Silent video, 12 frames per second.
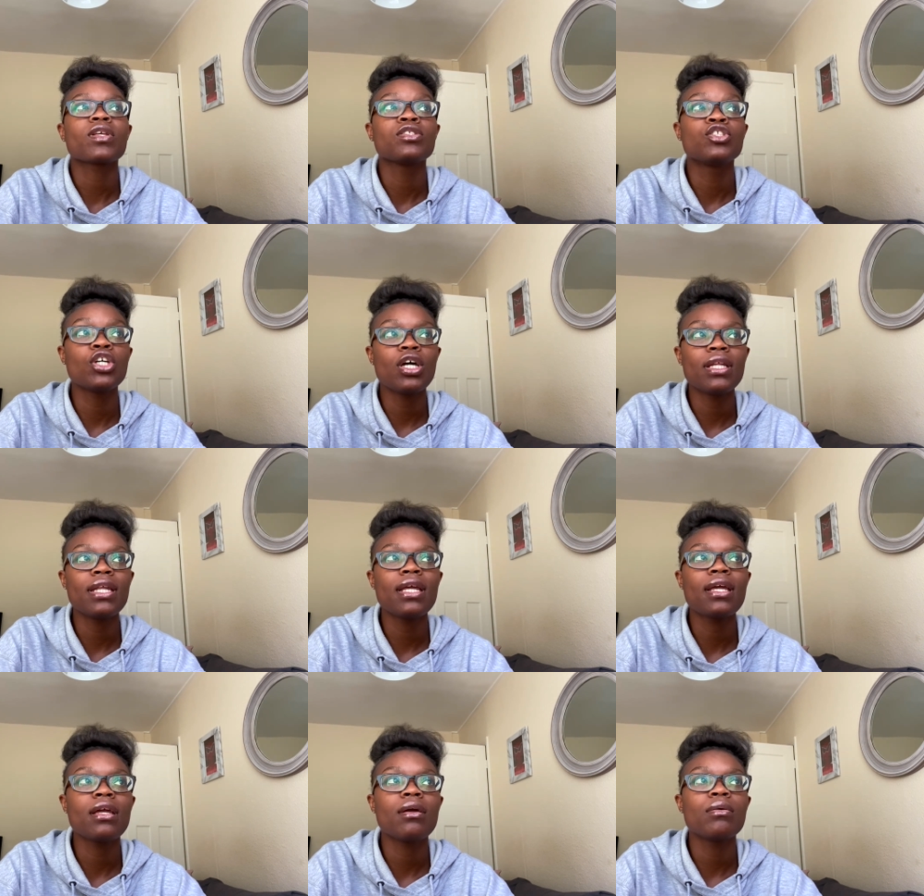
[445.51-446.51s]

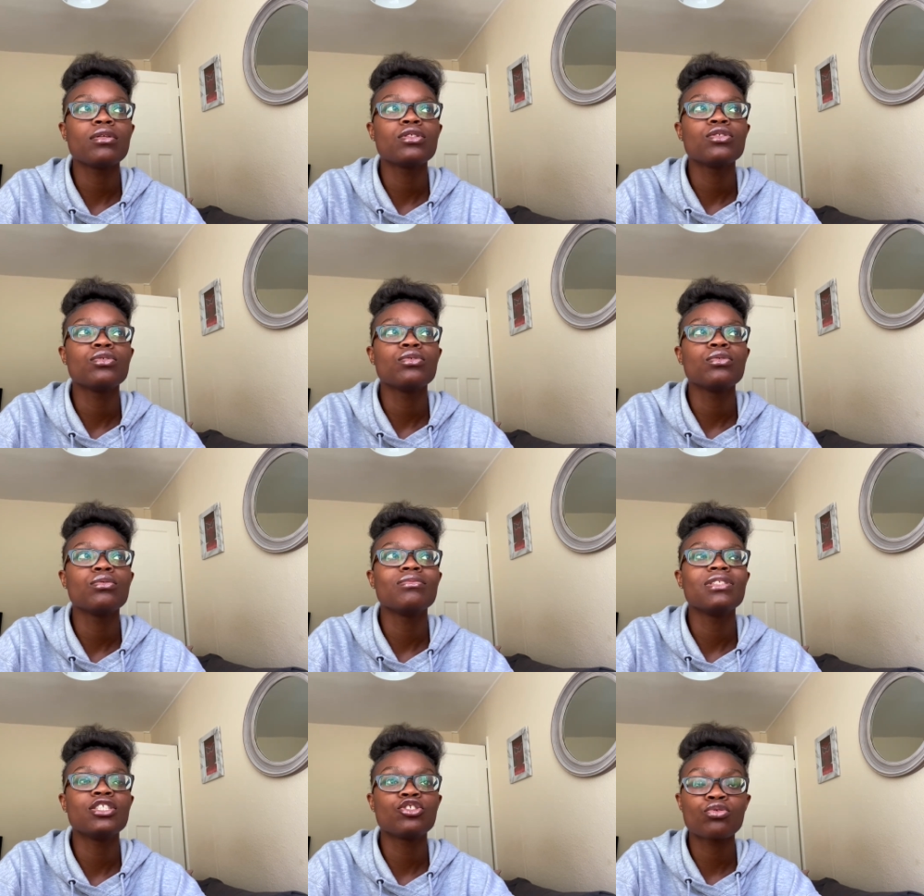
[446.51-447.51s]
journey to
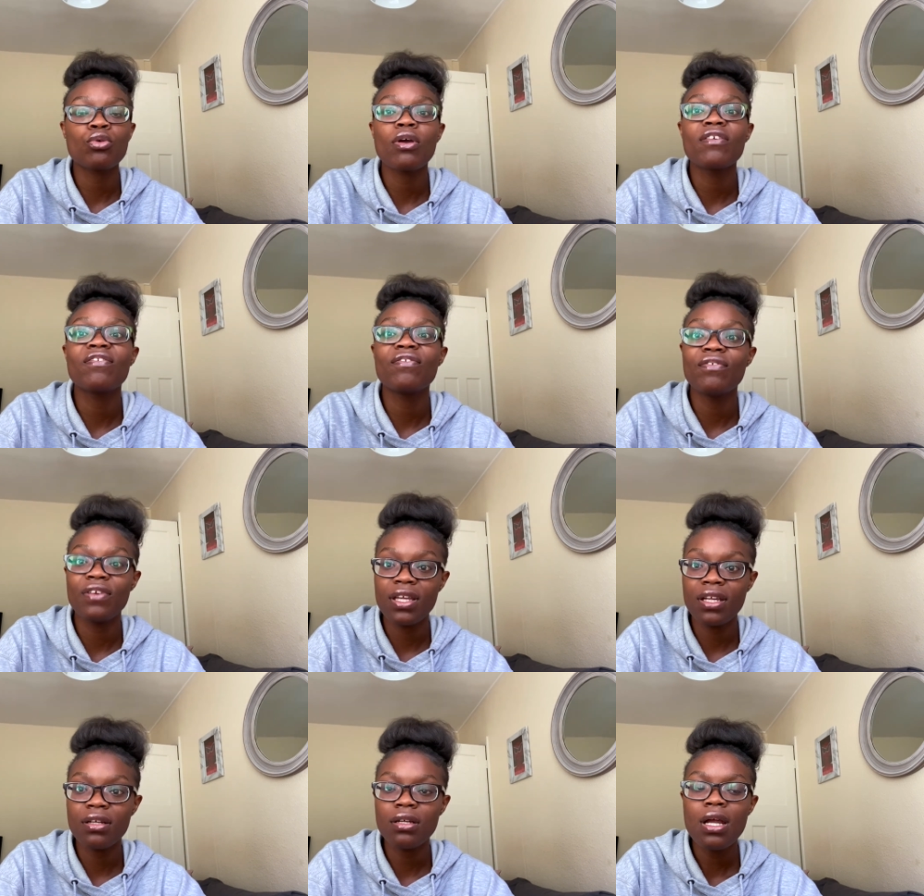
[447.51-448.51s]
destroy
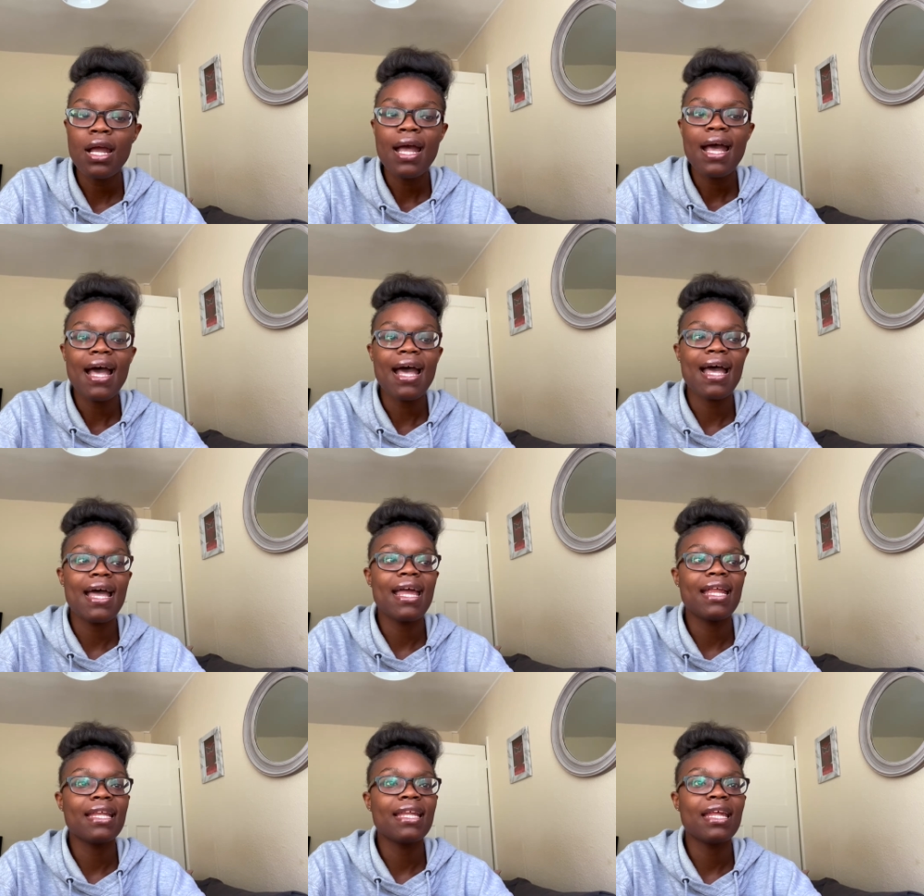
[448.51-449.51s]
fear.
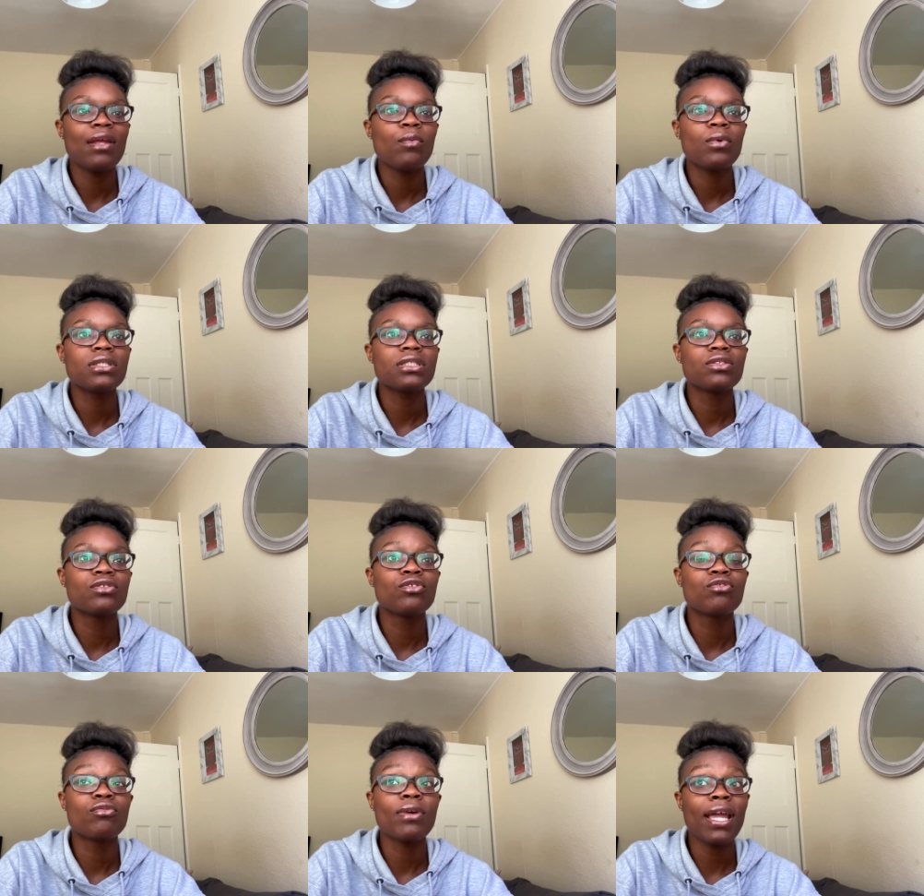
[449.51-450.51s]
And it was
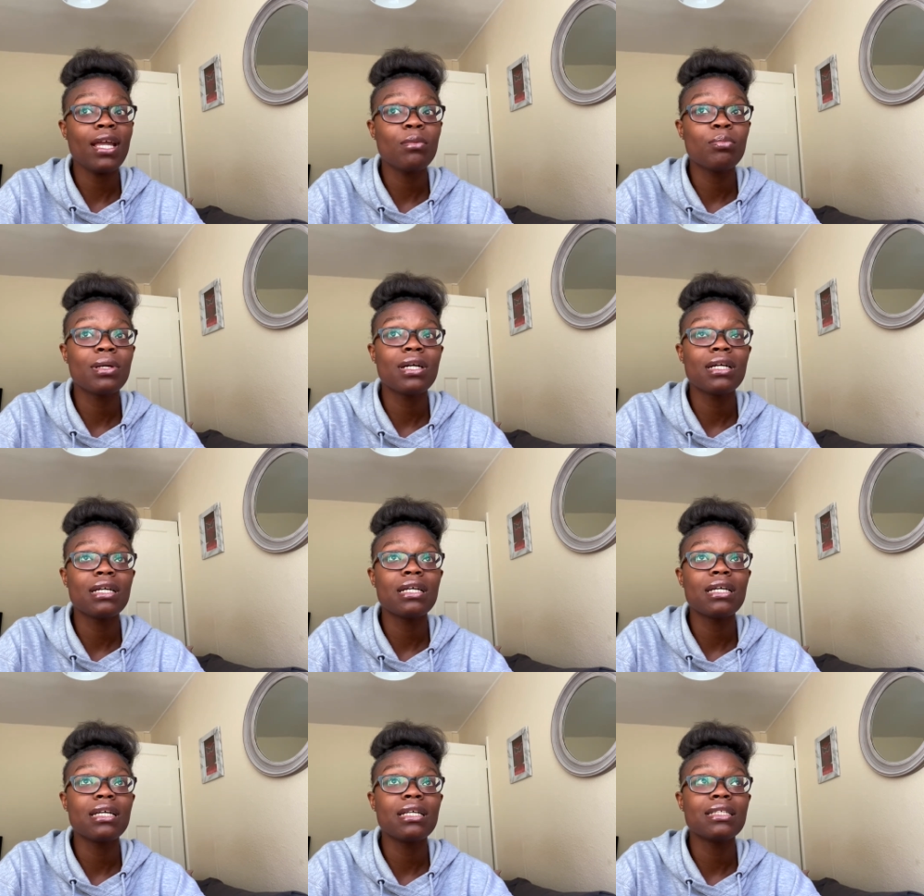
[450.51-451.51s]
great
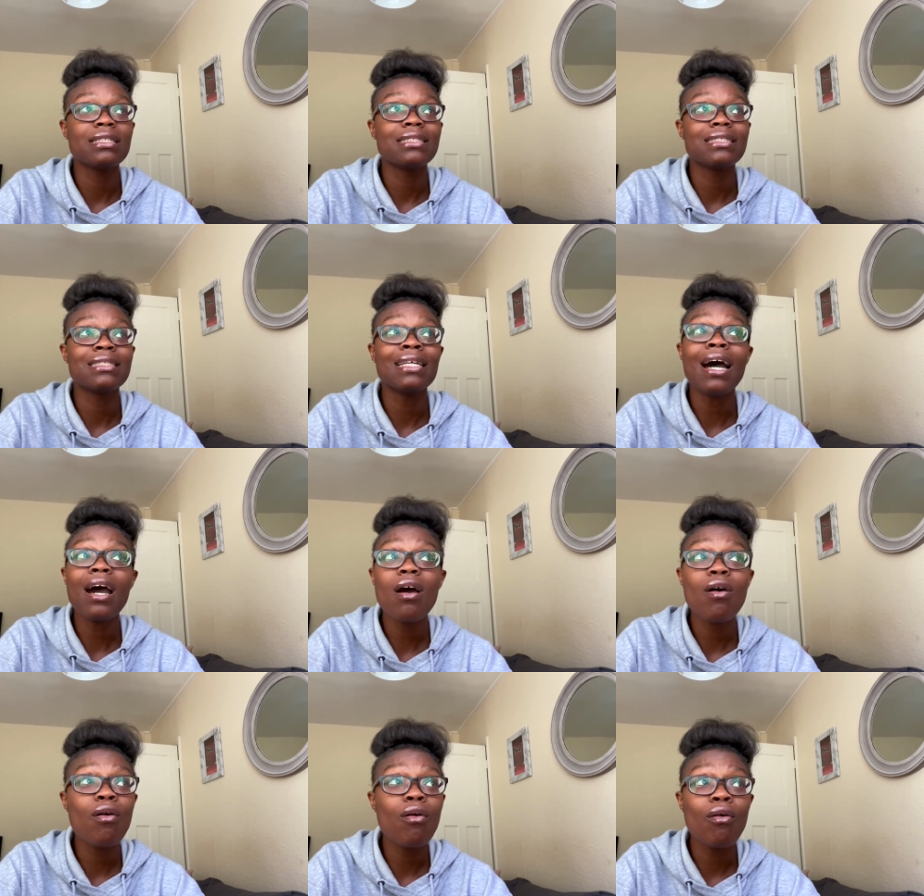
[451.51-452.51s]
because
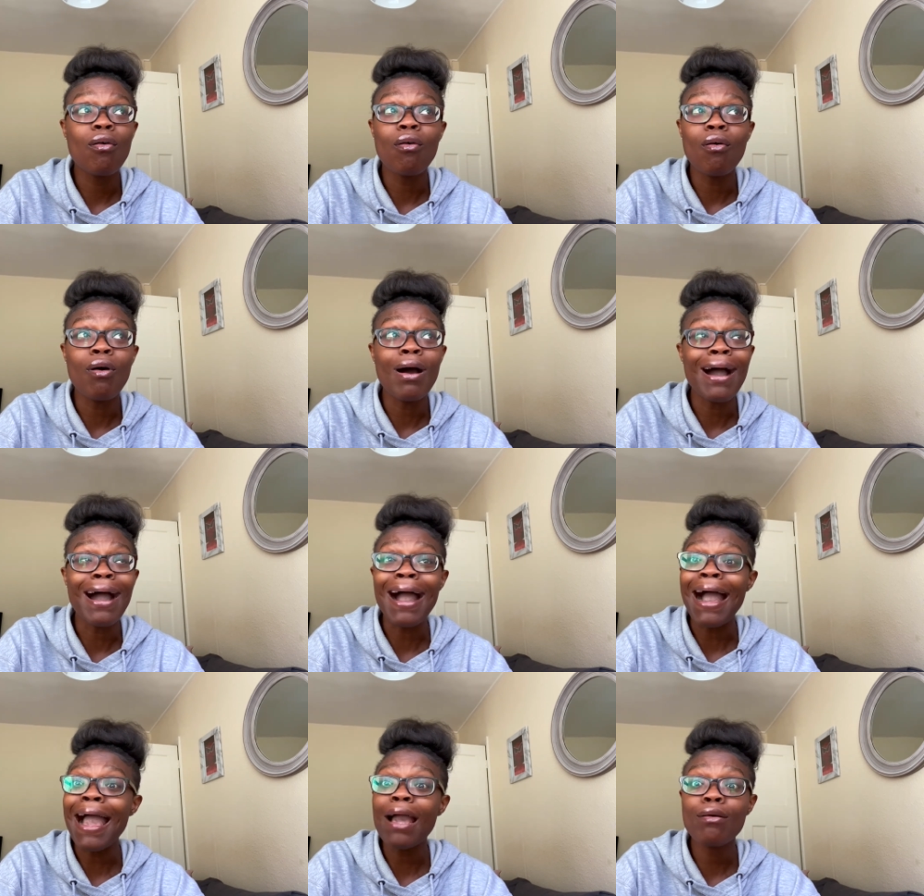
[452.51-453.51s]
now
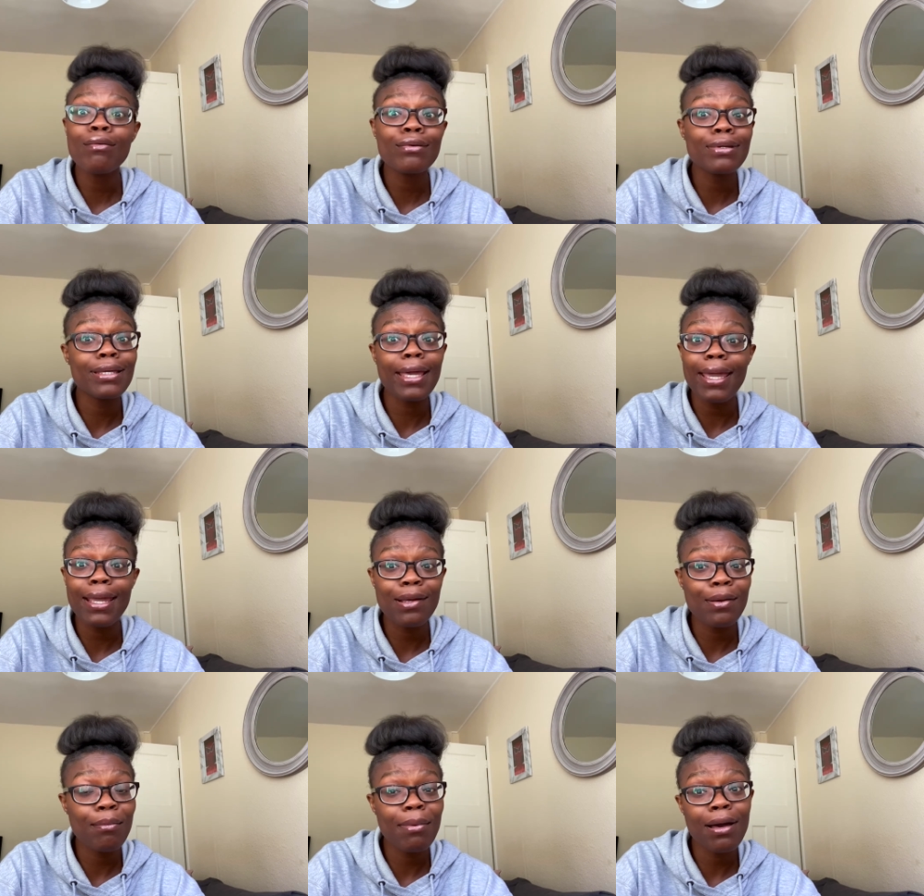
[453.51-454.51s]
I don't
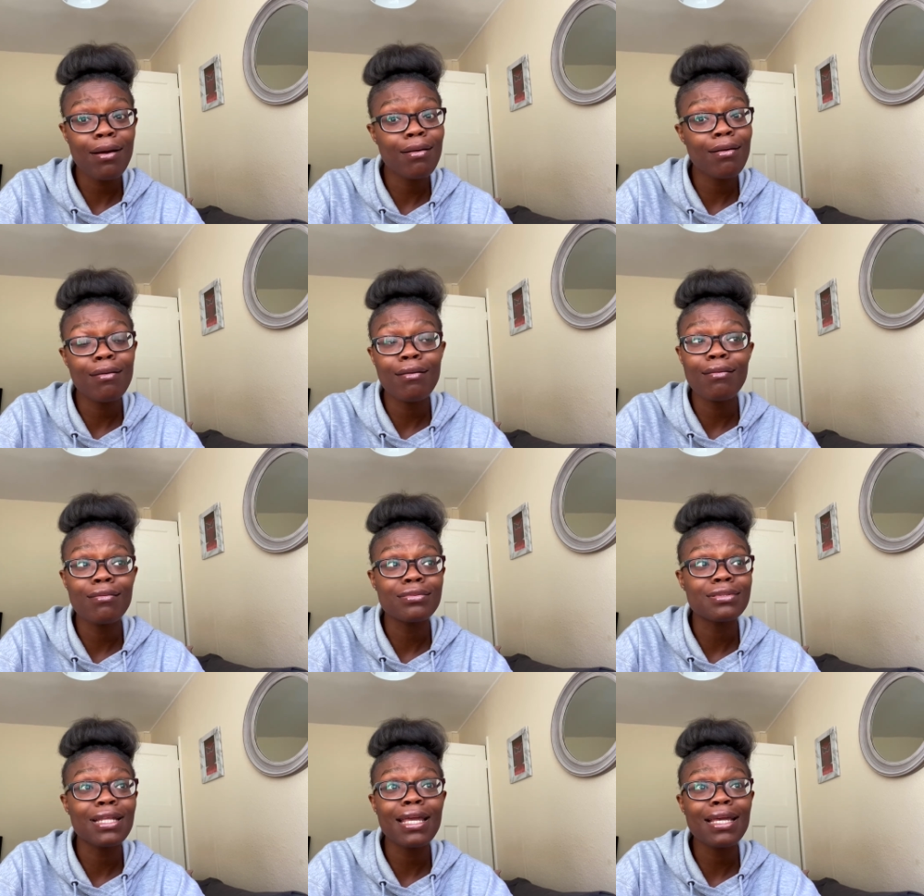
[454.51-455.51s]
care
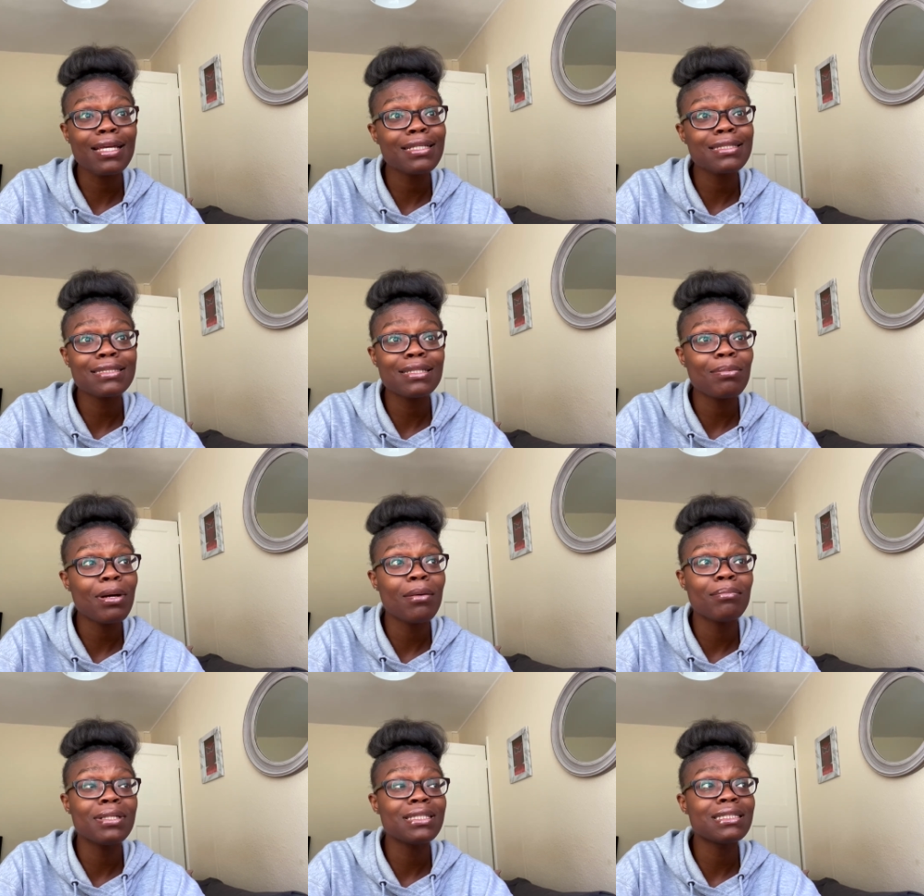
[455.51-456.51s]
about things
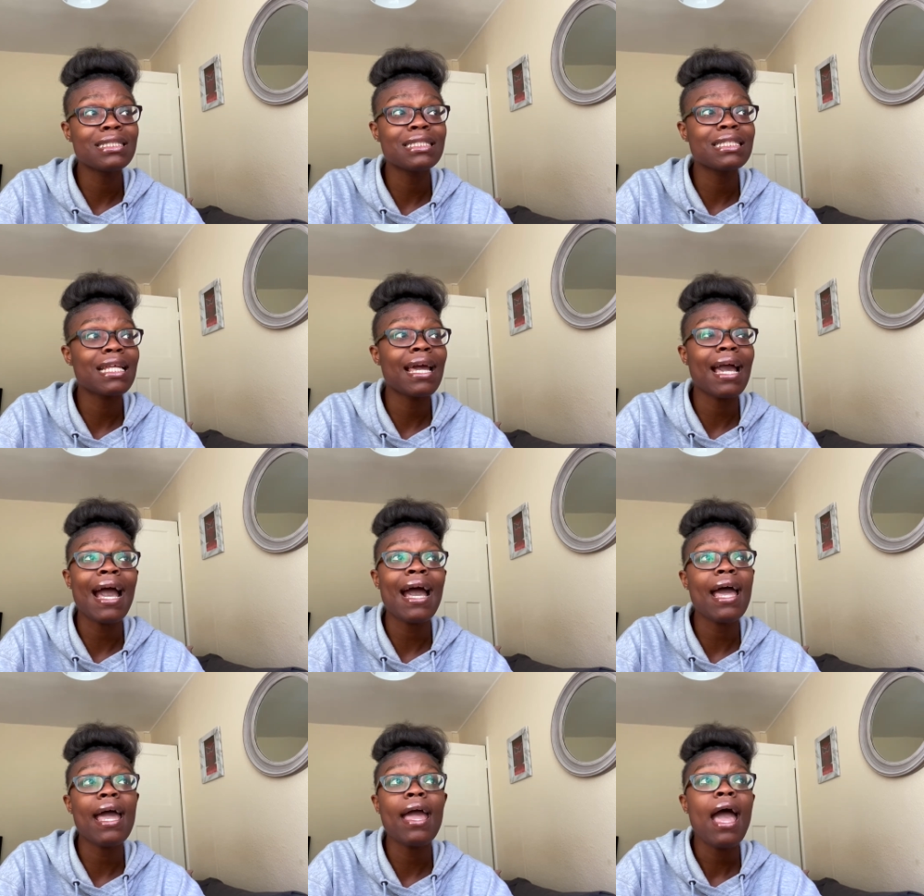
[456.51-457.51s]
about business. Like
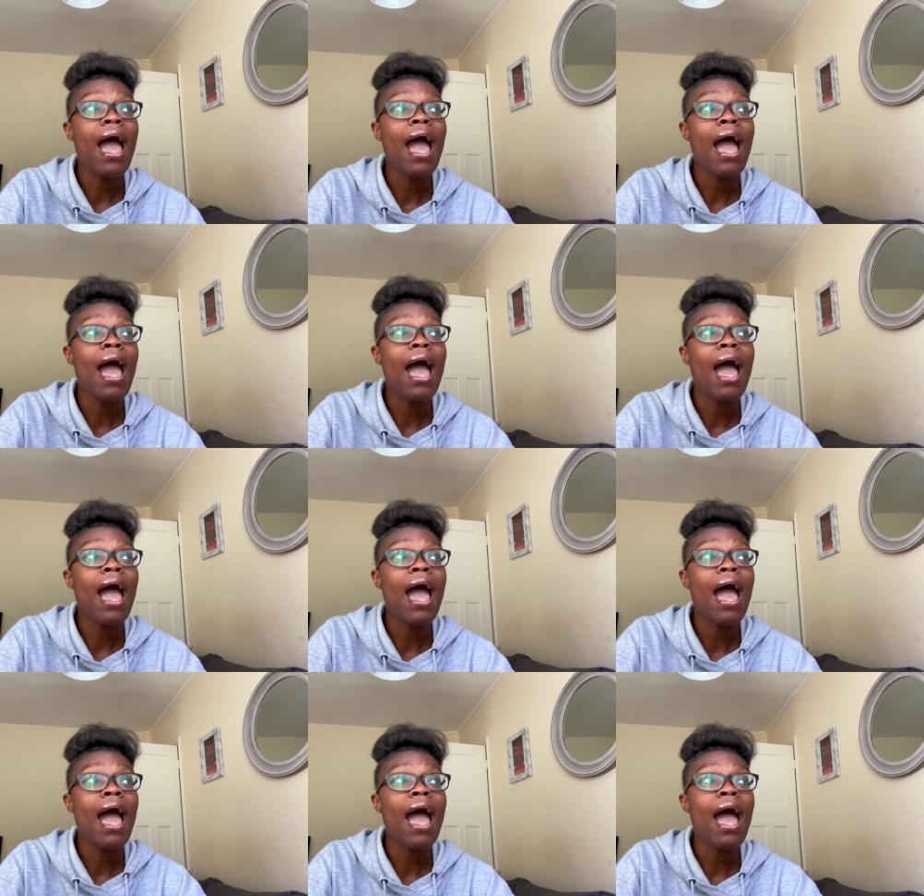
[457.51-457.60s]
I